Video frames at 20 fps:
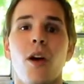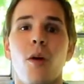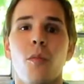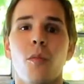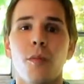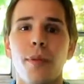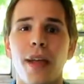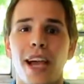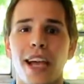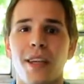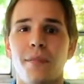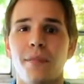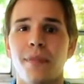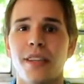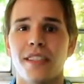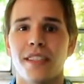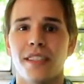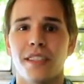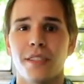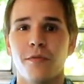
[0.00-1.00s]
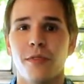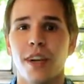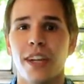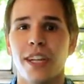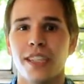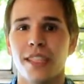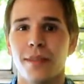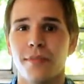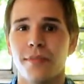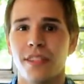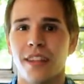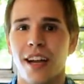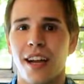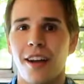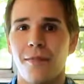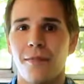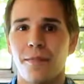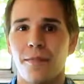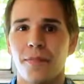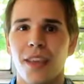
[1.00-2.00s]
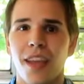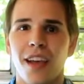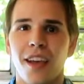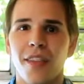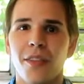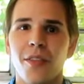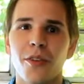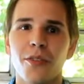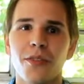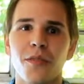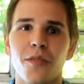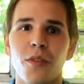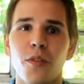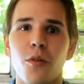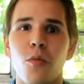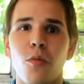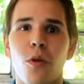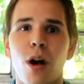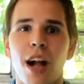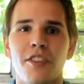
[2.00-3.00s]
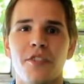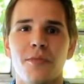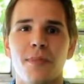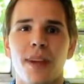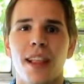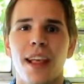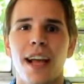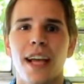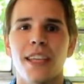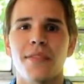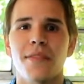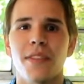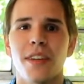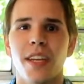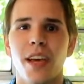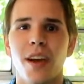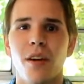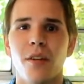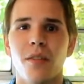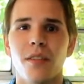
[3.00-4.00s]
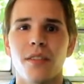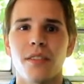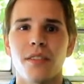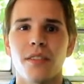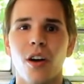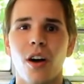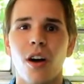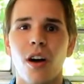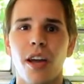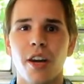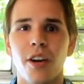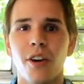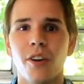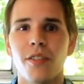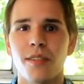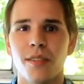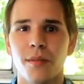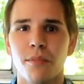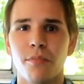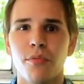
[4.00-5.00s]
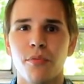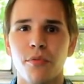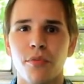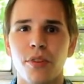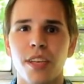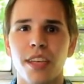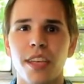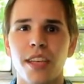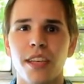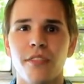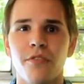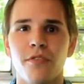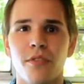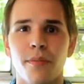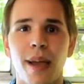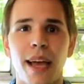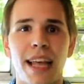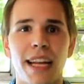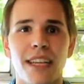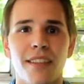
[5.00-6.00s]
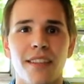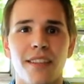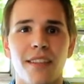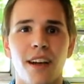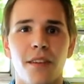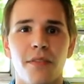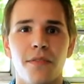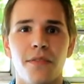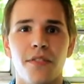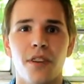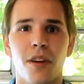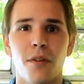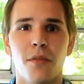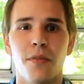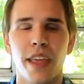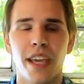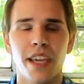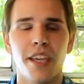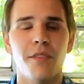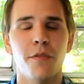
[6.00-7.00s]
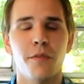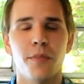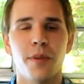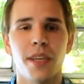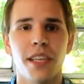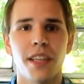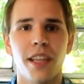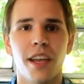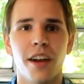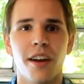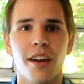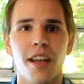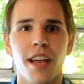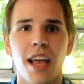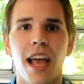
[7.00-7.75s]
We're back in business, writing tip style. Those of you who watched my last video saw and heard some pretty dramatic stuff, so thank you for being there.